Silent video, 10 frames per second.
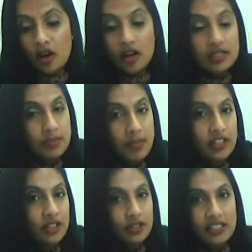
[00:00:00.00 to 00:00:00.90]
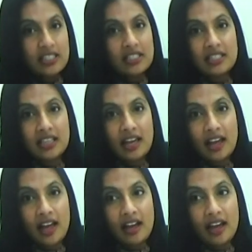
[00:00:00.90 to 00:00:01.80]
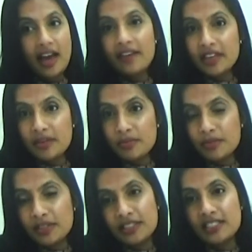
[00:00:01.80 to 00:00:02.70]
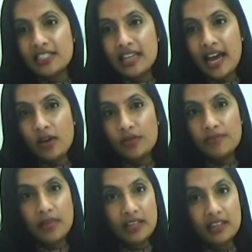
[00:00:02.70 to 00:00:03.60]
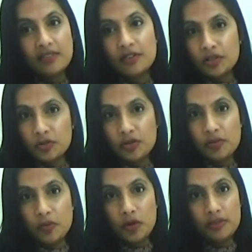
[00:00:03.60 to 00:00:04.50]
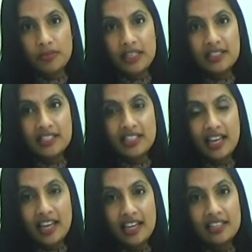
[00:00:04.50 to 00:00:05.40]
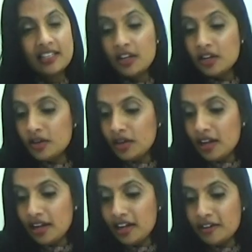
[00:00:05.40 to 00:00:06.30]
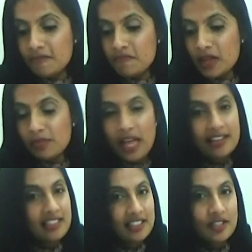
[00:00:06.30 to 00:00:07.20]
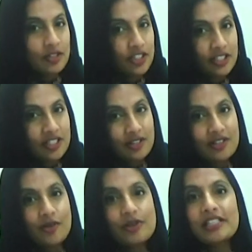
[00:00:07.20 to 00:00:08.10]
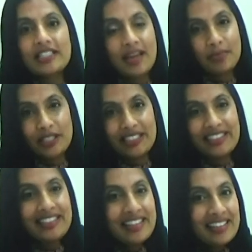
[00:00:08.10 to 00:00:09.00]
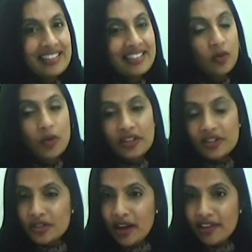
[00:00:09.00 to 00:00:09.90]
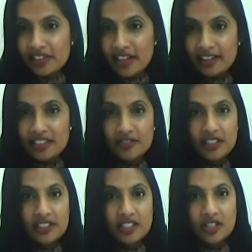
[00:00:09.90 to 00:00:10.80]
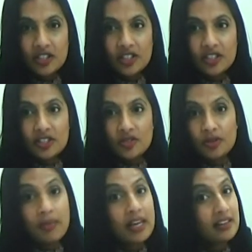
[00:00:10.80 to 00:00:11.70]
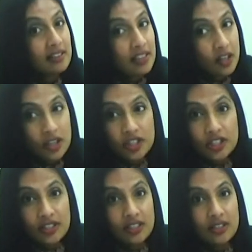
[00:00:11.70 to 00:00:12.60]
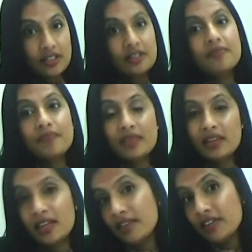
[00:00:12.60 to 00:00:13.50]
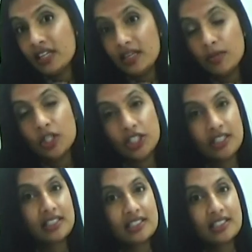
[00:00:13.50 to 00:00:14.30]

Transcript: All specialties have capabilities now of making virtual appointments, and plastic surgeons are no exception. So whether you have elective concerns or medically urgent or even emergent